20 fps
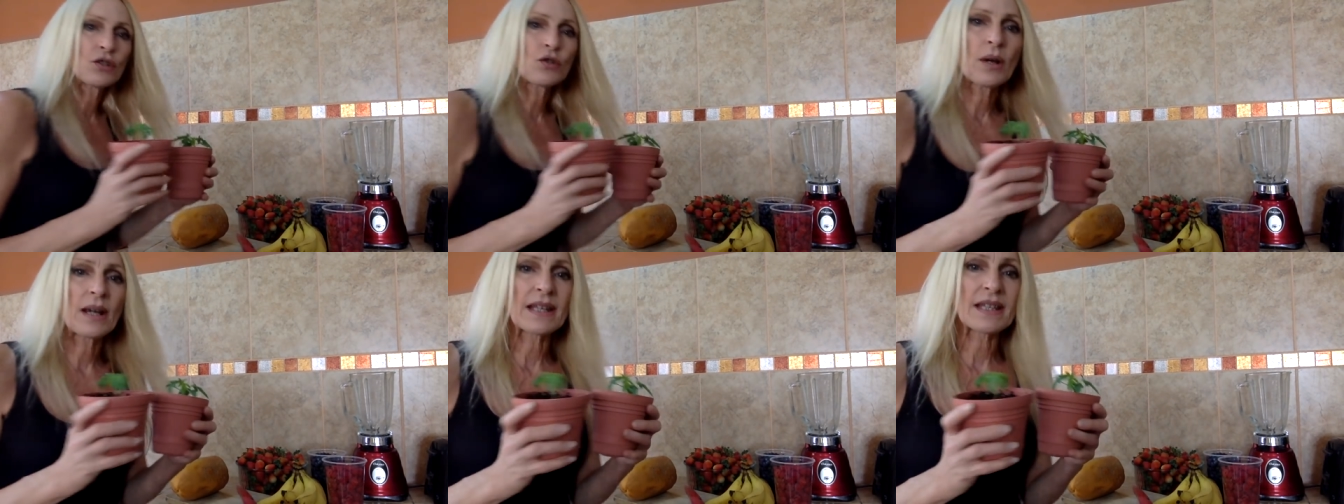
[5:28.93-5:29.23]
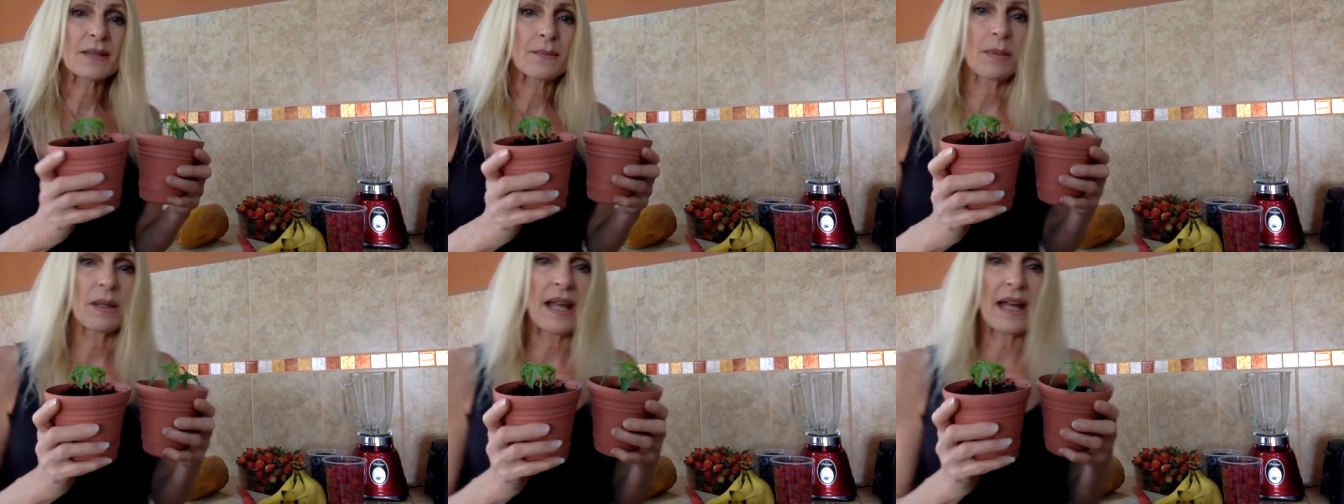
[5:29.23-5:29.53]

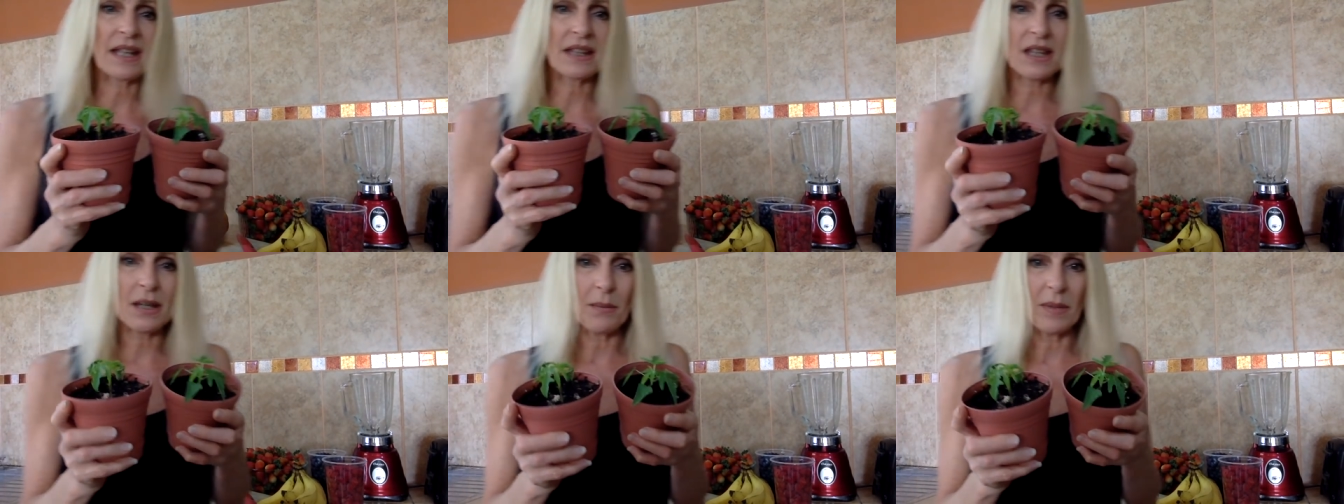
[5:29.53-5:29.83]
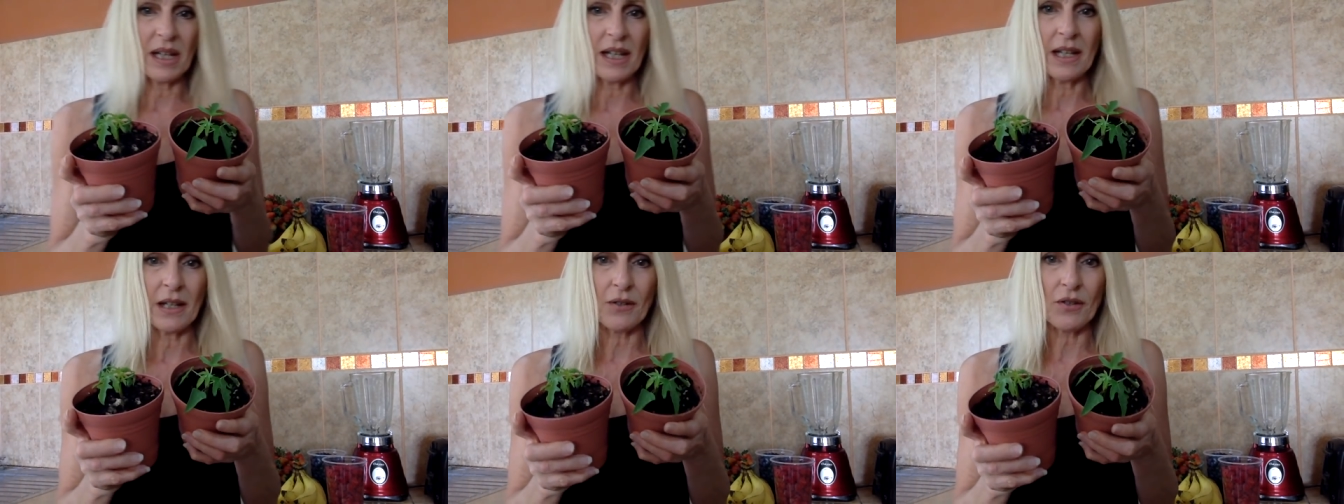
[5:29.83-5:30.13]
transplant them,
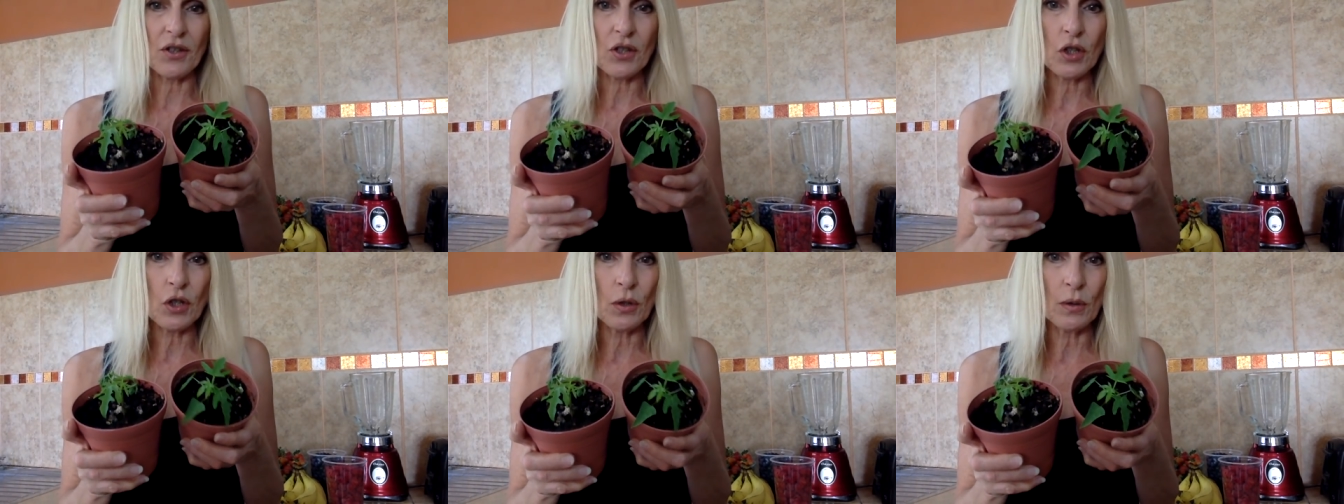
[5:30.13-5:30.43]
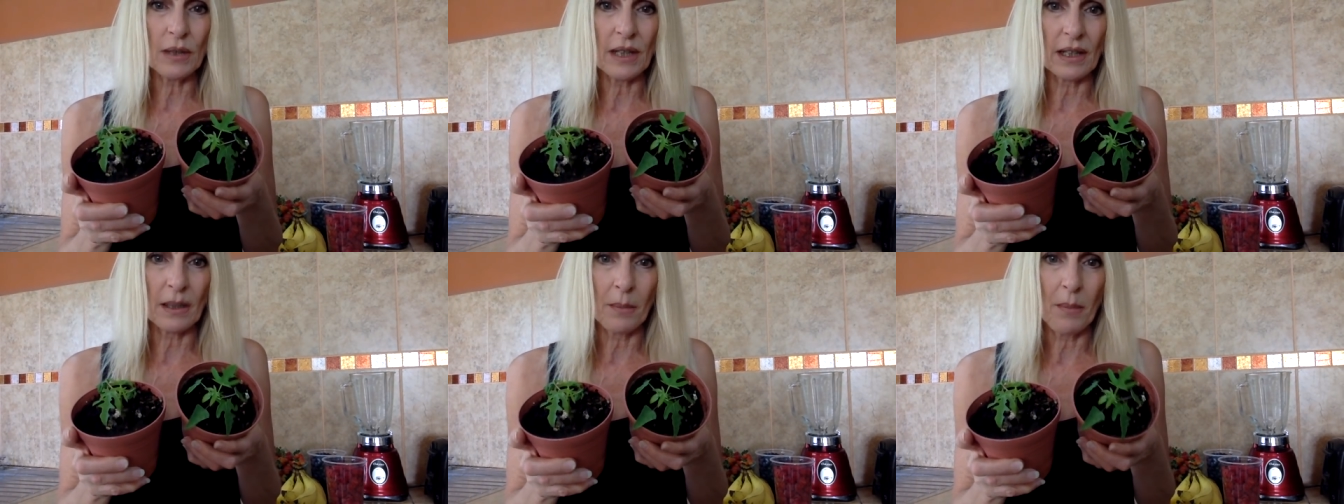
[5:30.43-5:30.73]
and here's two
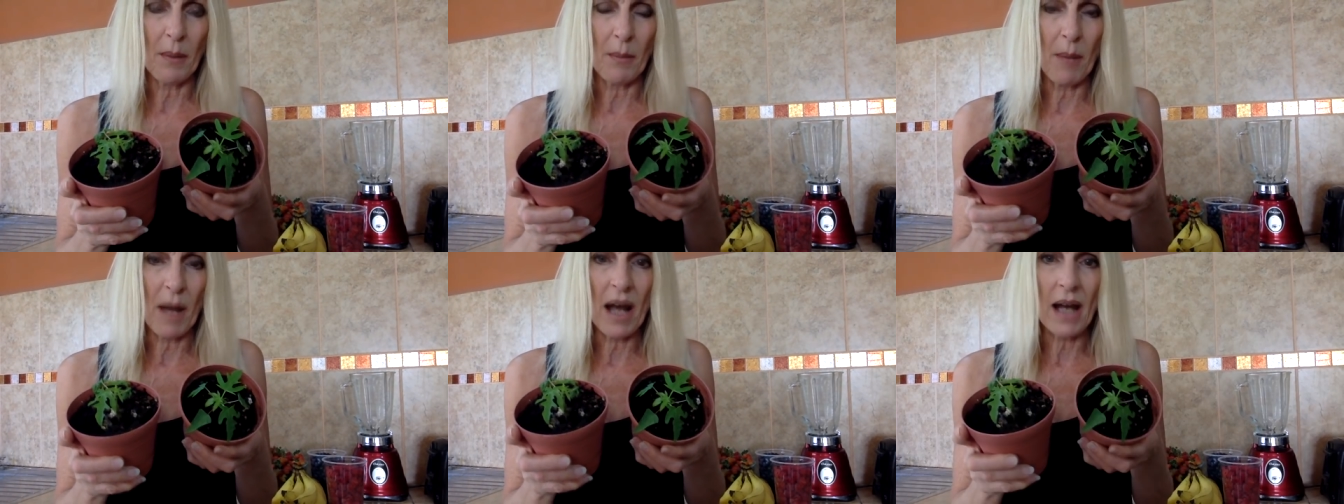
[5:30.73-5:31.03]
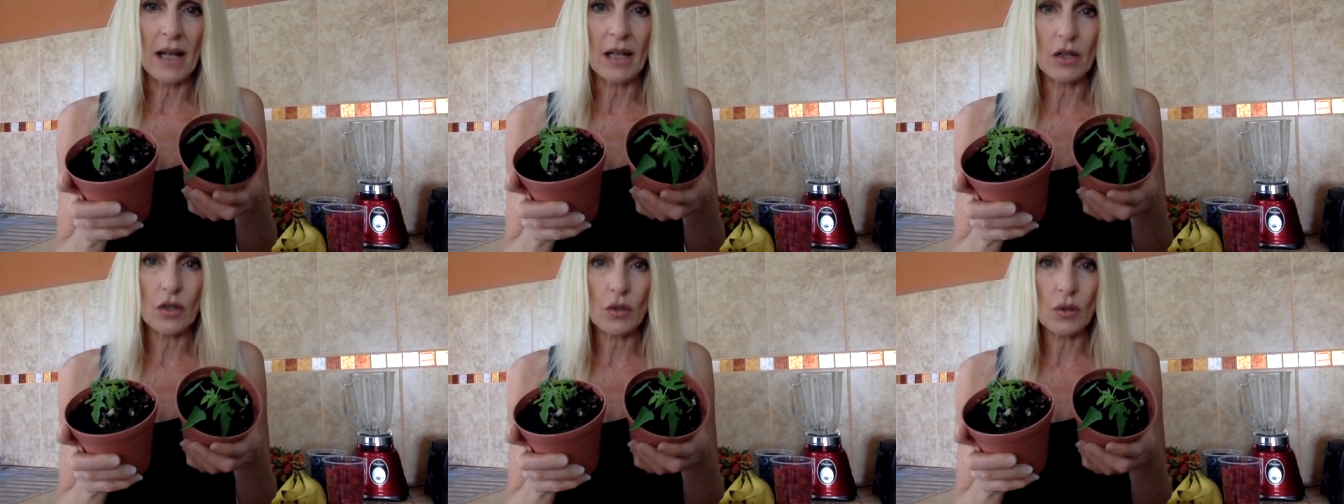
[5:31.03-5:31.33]
little
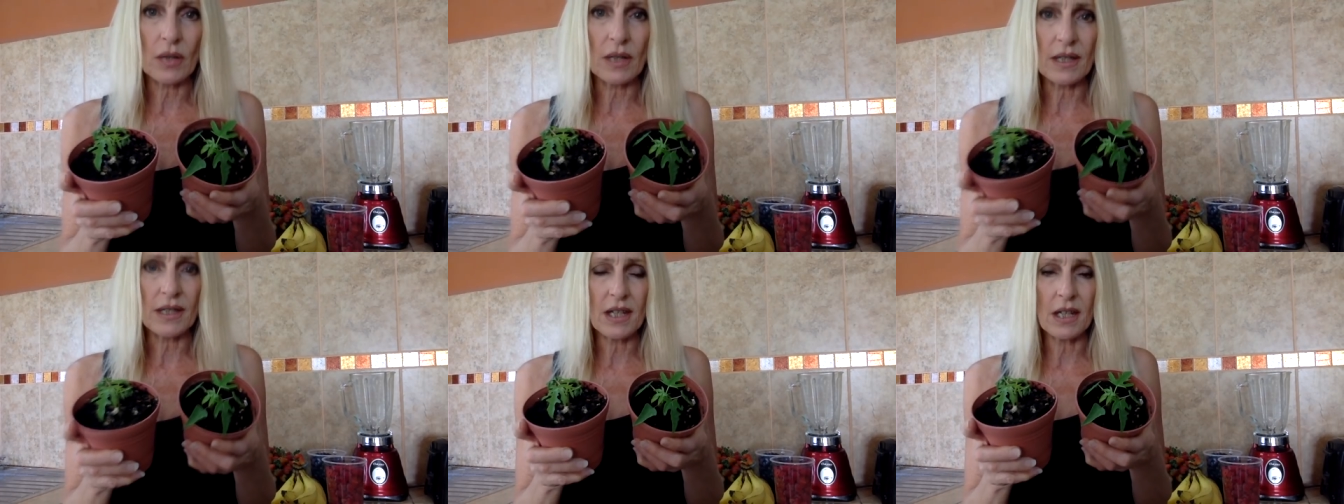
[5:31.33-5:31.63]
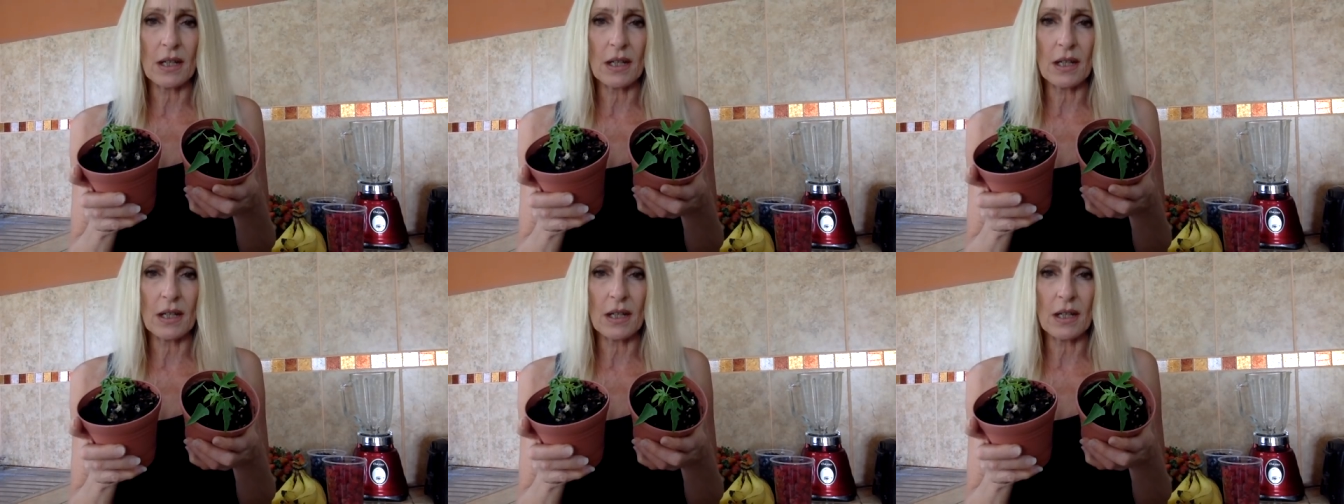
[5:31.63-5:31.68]
papaya trees